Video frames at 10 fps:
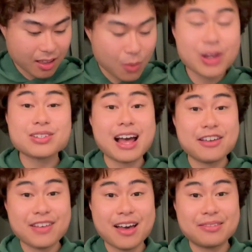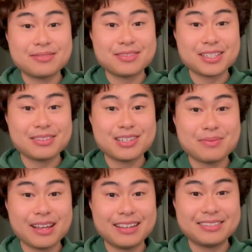which I found to
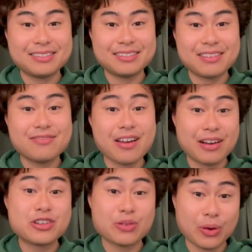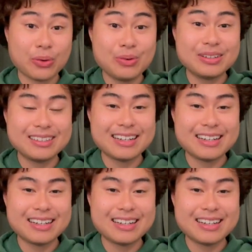be very true